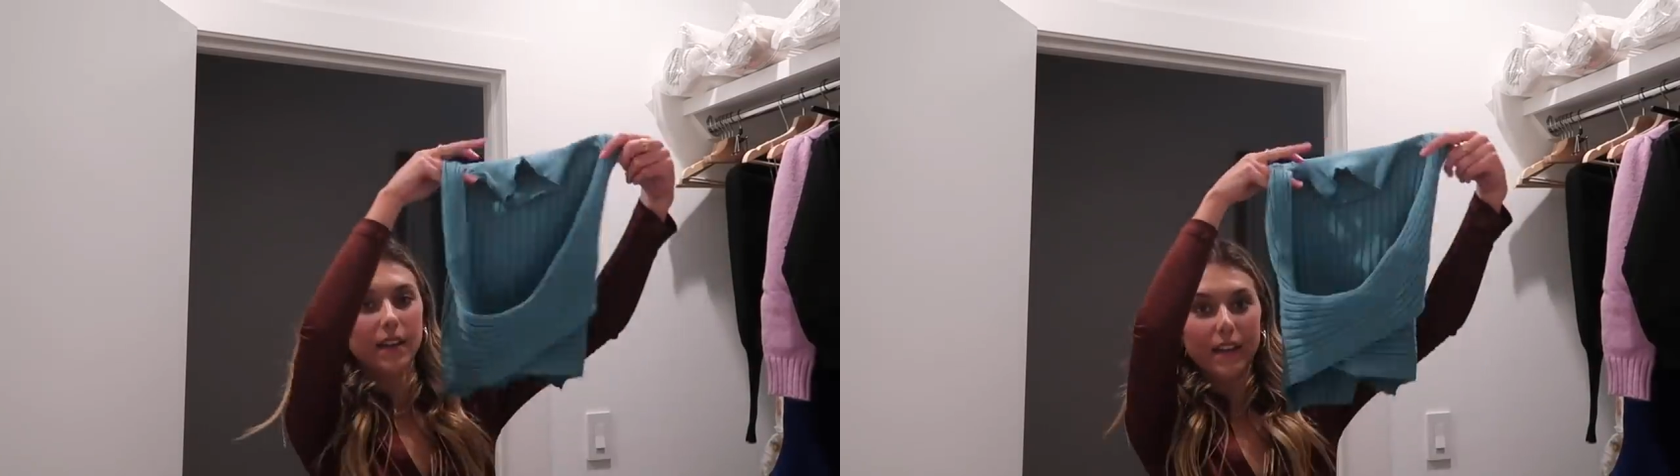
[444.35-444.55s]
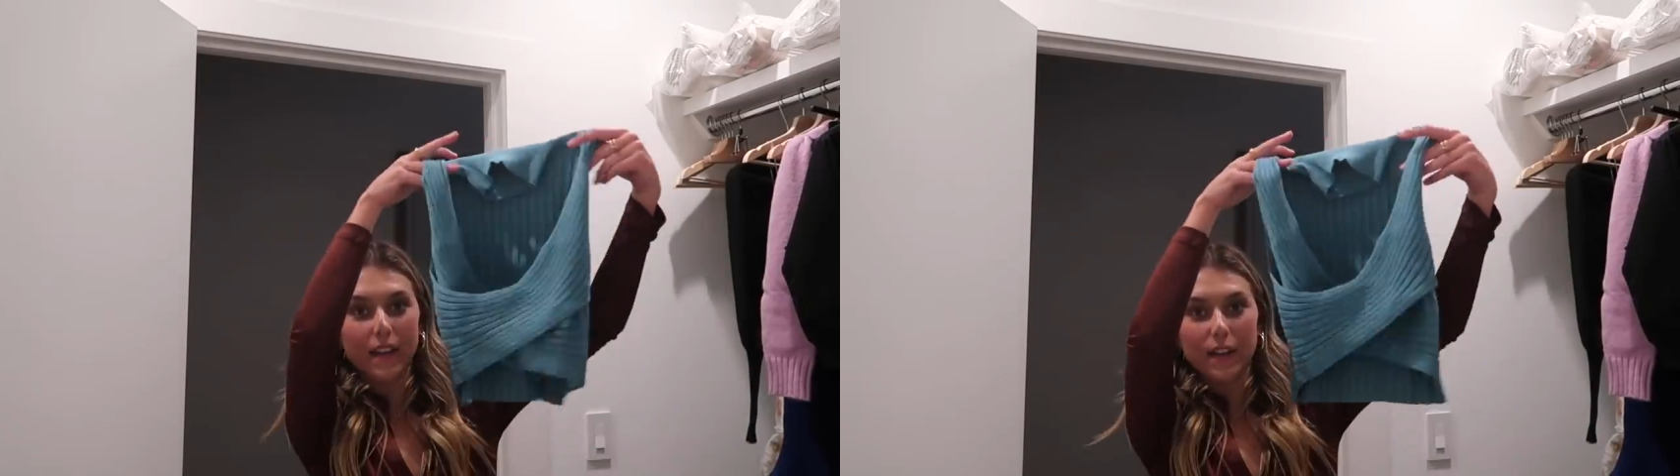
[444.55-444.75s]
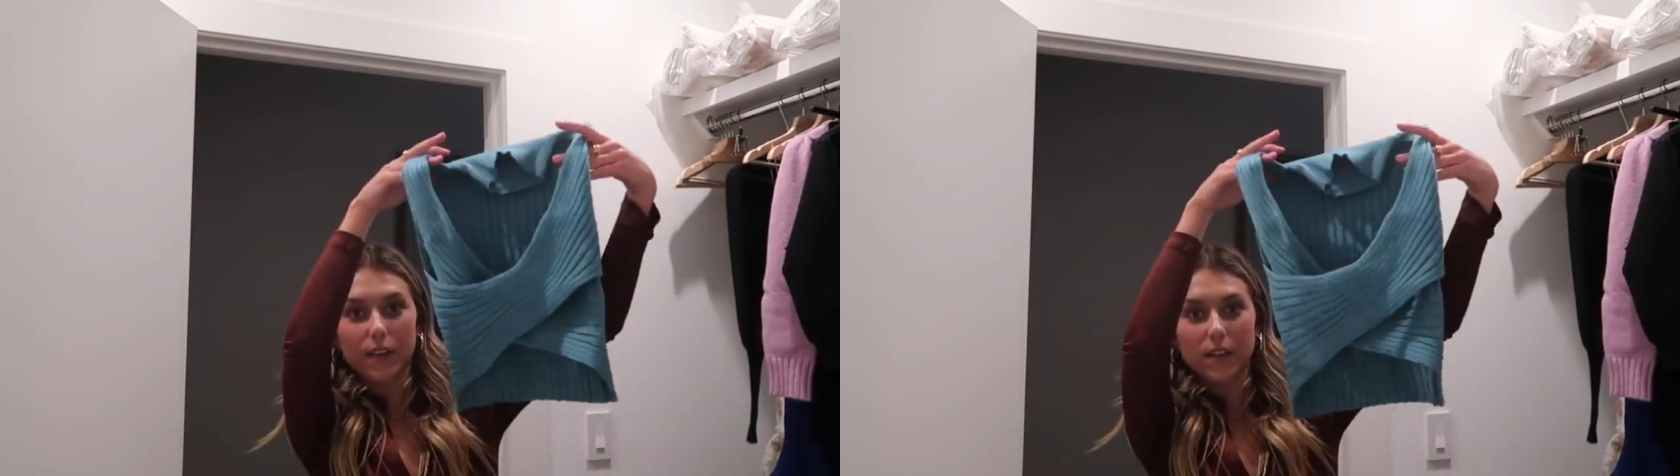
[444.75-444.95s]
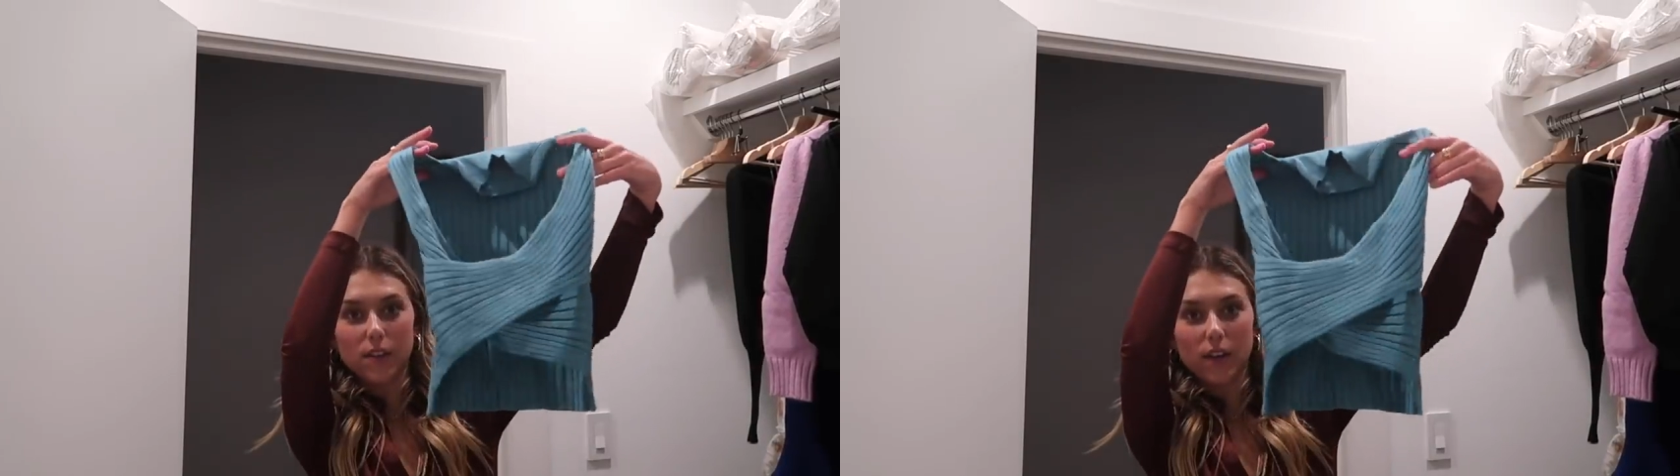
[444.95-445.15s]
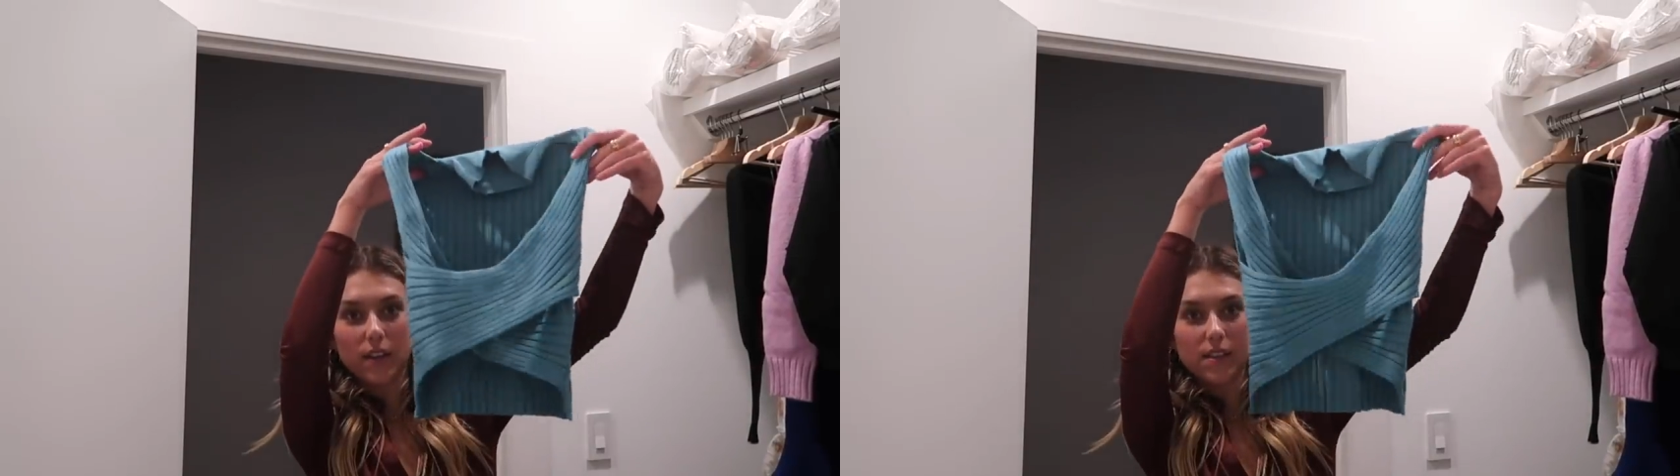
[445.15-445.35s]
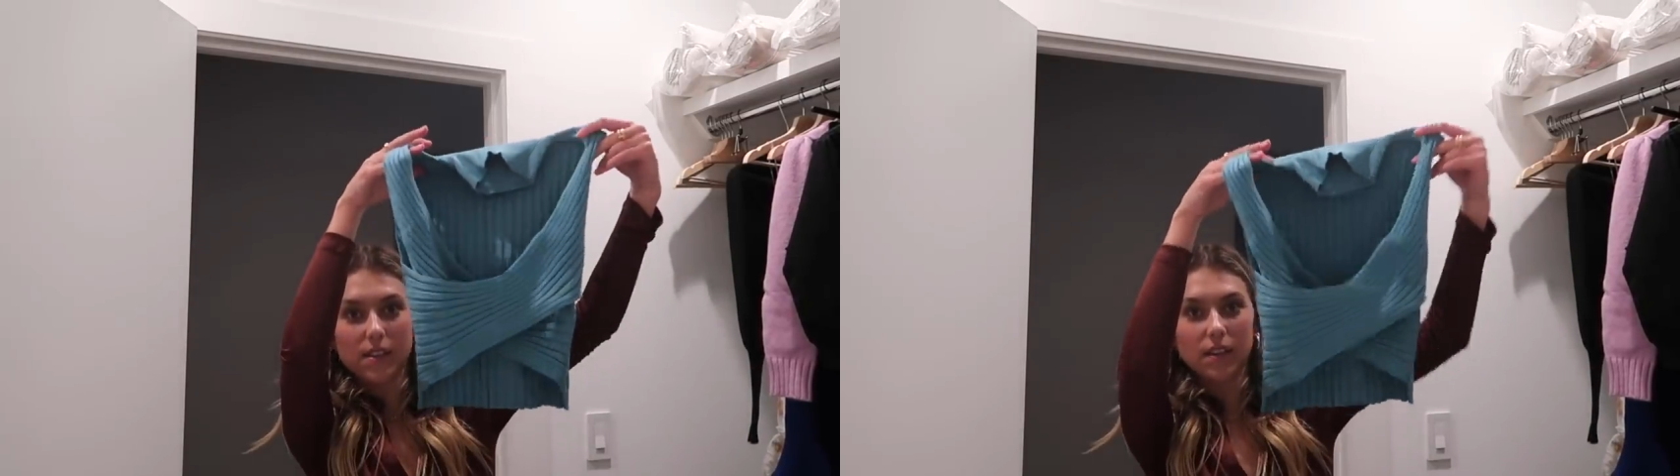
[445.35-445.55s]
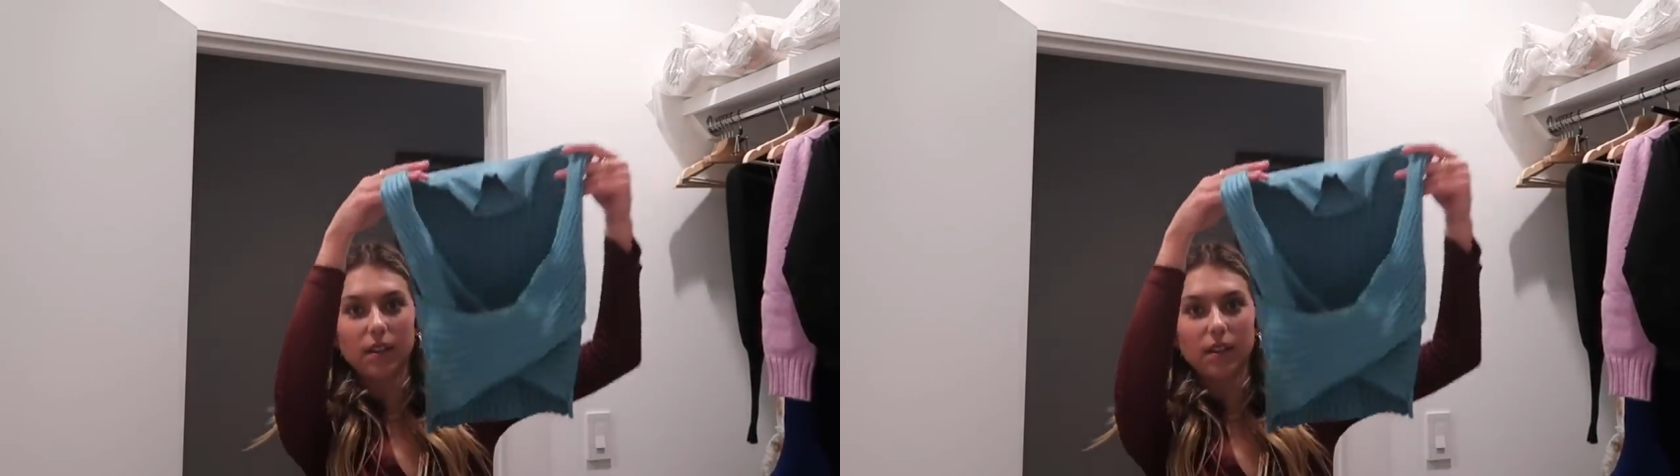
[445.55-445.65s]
it like crisscrosses in